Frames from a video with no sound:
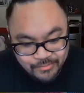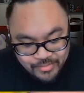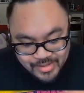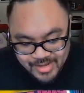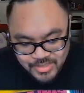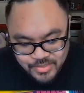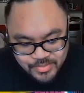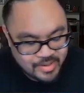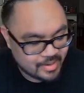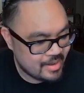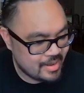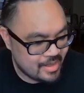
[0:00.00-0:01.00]
If we get to
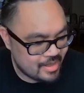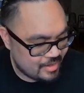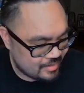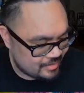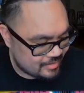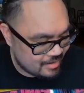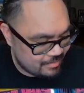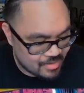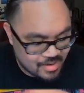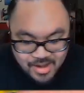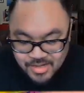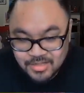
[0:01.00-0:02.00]
it, that'd be
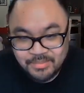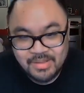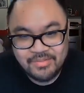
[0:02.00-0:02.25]
awesome.